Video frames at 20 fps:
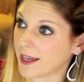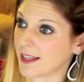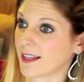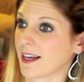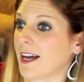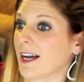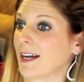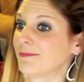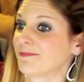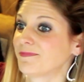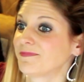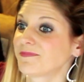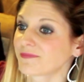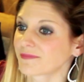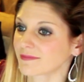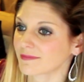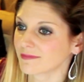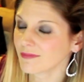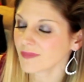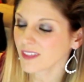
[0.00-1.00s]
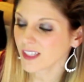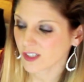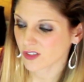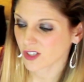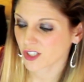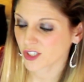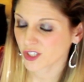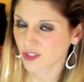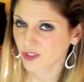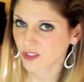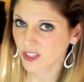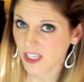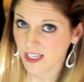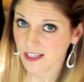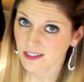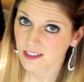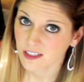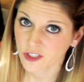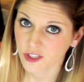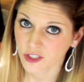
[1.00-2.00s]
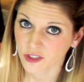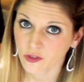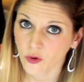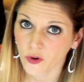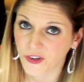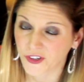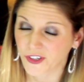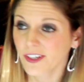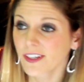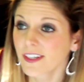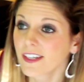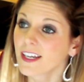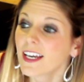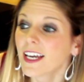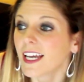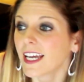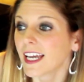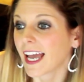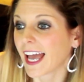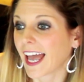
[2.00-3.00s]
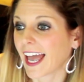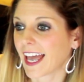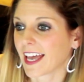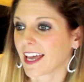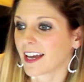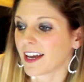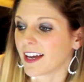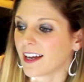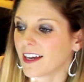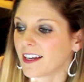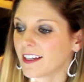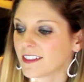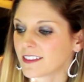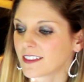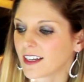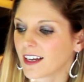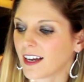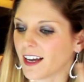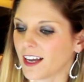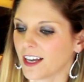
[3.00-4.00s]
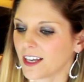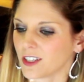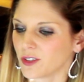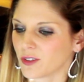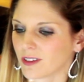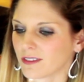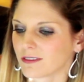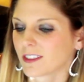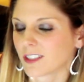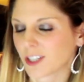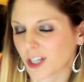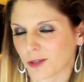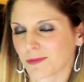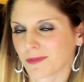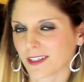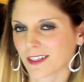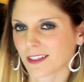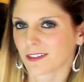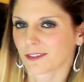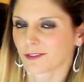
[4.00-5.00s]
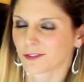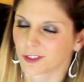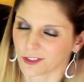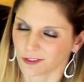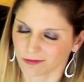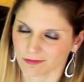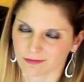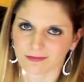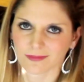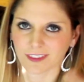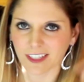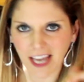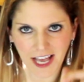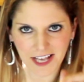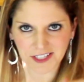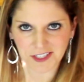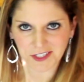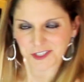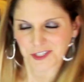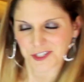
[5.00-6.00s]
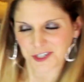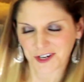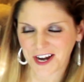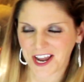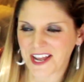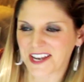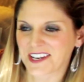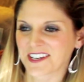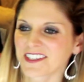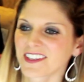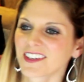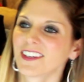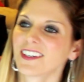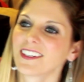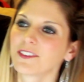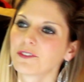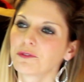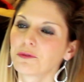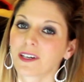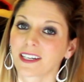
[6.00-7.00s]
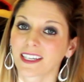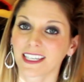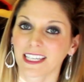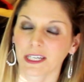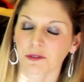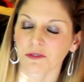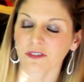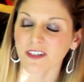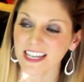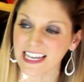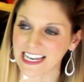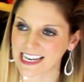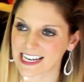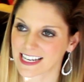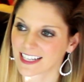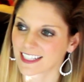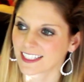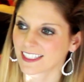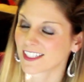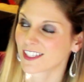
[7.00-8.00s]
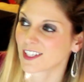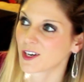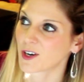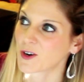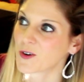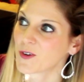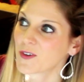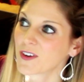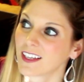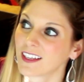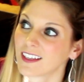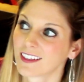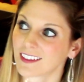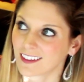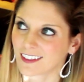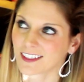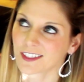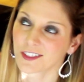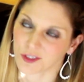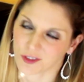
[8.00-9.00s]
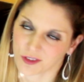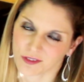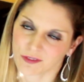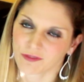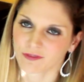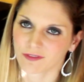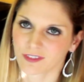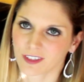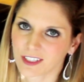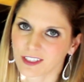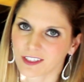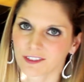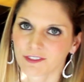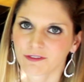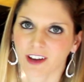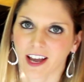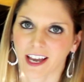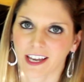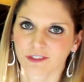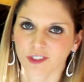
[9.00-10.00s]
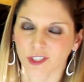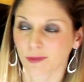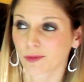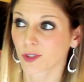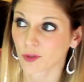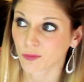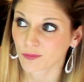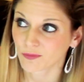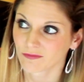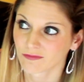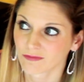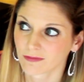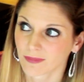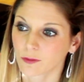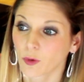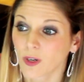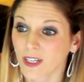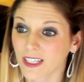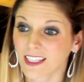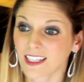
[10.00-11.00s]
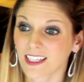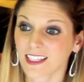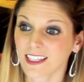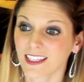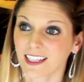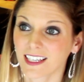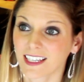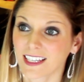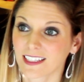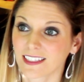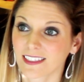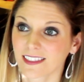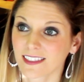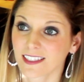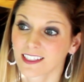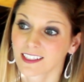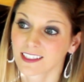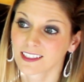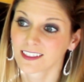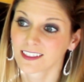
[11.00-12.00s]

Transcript: um, so I'll show you the key signature in the corner and uh, you have to tell me or guess on your end what key we're in. So let's do the, the five sharps. So what key is